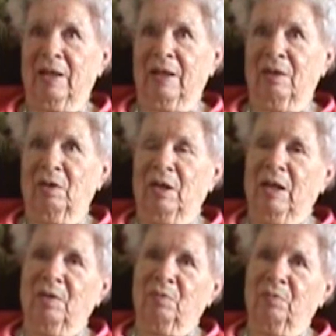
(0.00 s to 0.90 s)
You, you were seven
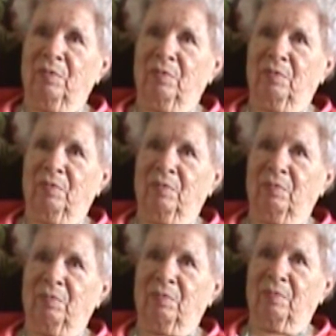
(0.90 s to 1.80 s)
miles from the
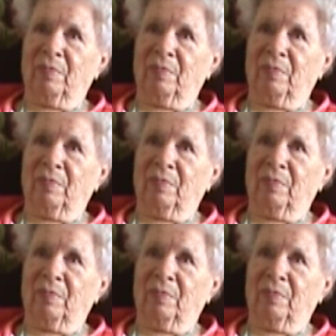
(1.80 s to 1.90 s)
highway.